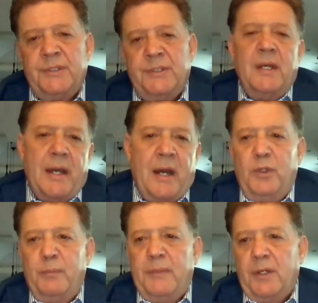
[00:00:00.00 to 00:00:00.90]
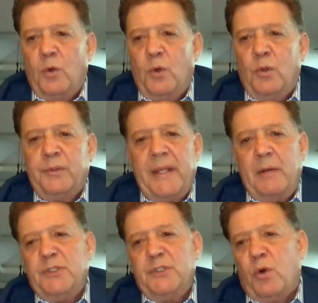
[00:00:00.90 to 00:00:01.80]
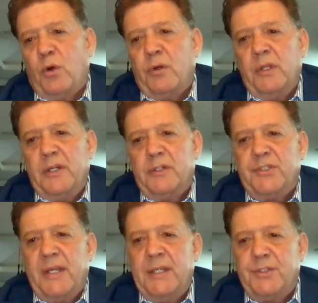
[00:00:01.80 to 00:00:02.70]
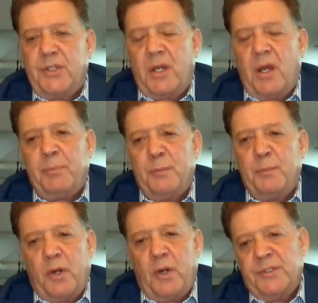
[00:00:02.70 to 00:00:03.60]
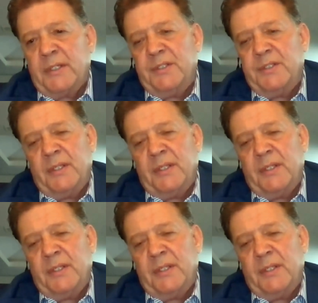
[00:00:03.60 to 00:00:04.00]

out of Lumina Gold, and that was more earlier stage copper projects.